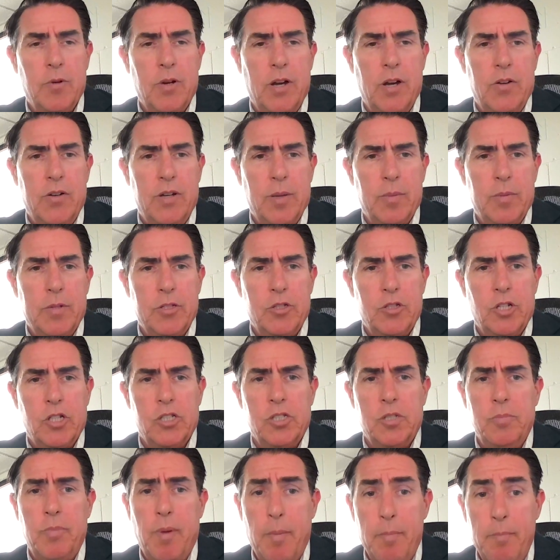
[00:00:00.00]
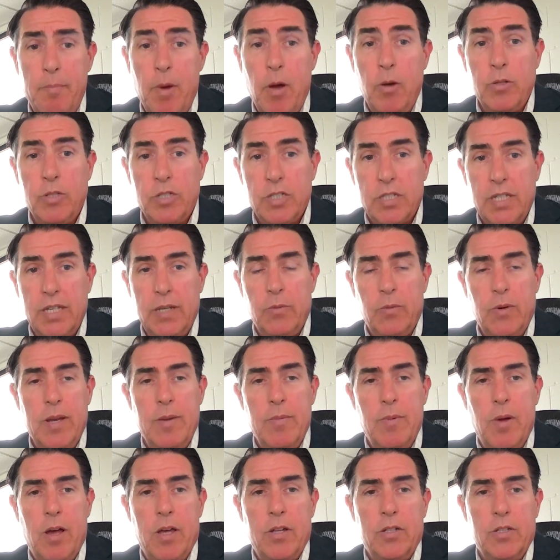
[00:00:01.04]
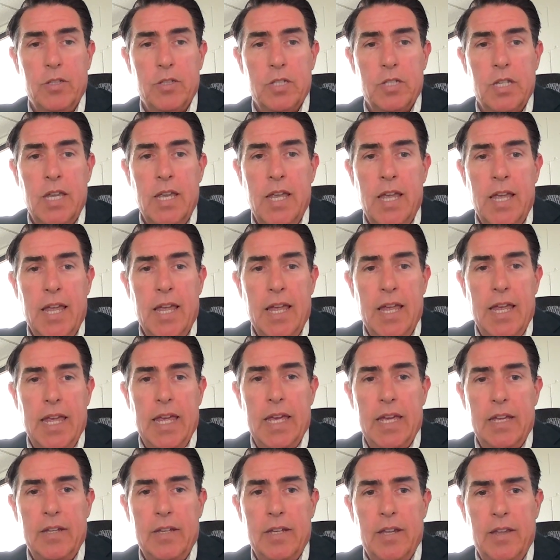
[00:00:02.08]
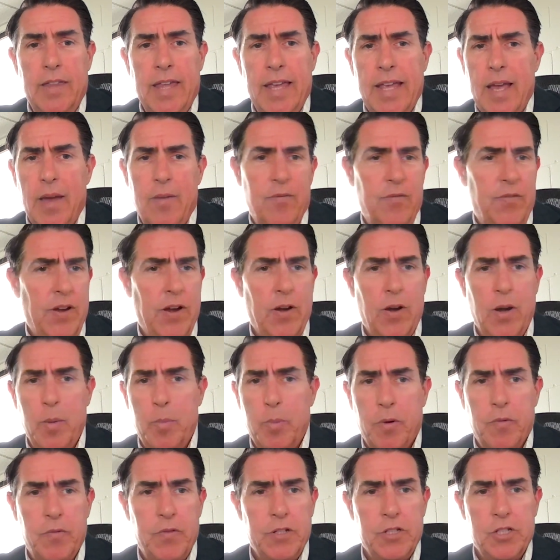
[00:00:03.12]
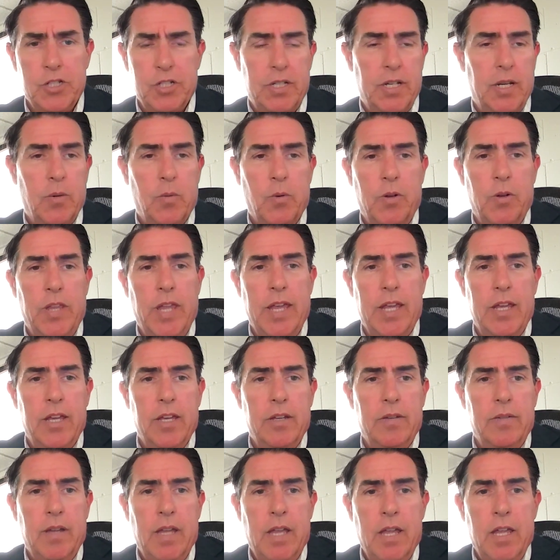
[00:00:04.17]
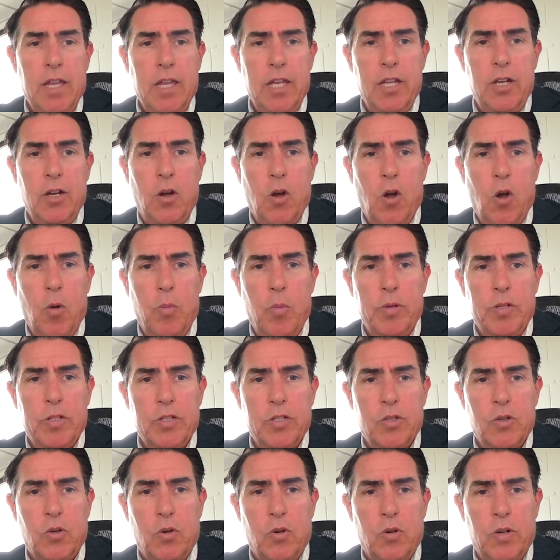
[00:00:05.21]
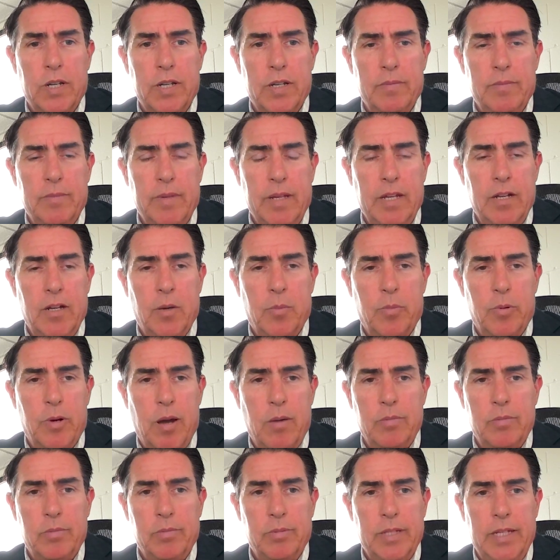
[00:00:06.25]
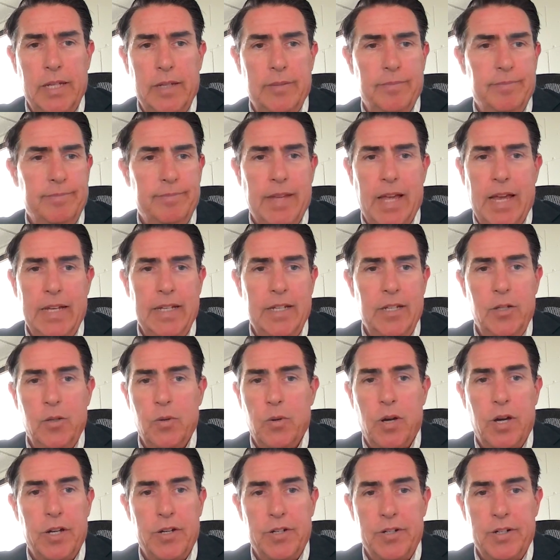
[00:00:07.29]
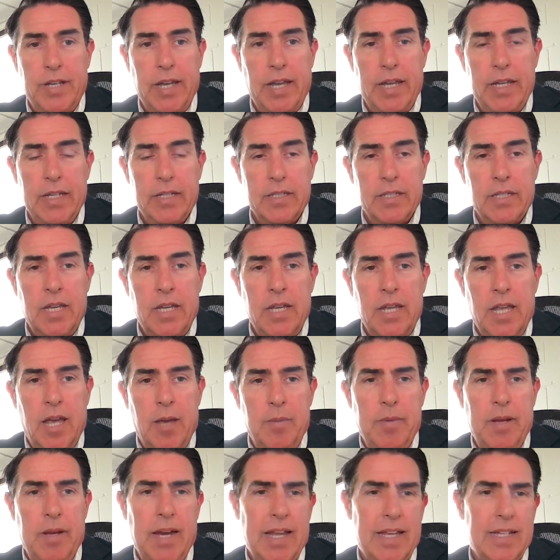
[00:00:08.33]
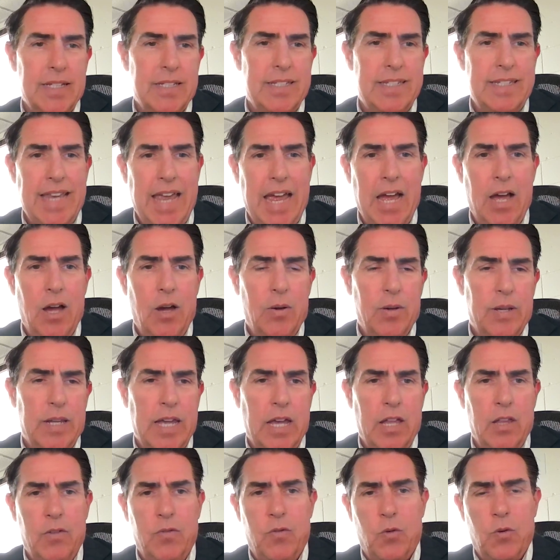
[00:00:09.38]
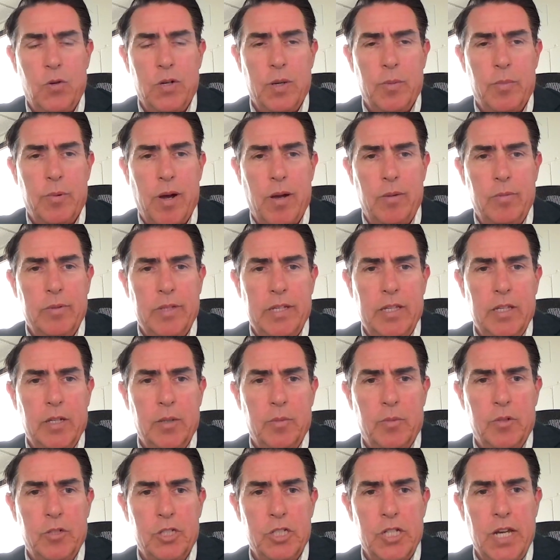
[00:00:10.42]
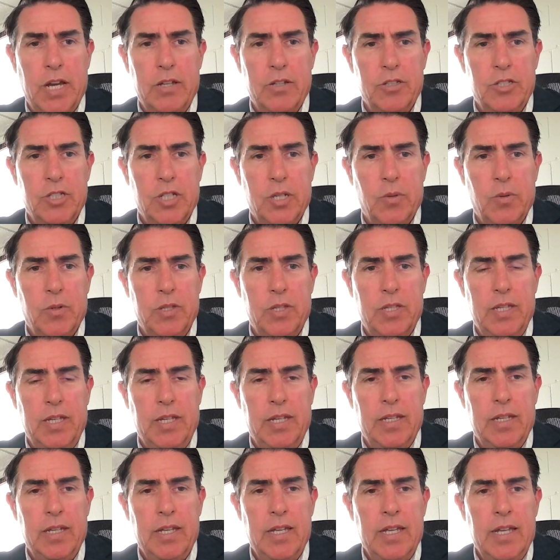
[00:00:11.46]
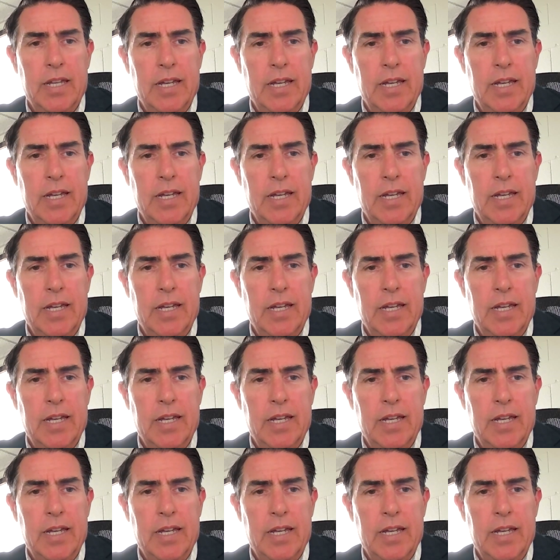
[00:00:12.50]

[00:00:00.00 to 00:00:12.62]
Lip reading: ground up construction, but mostly remodels. And they got very proficient at where they could, open a store in, probably 90 to 100 days. I guess now in California, probably a little more challenging with the,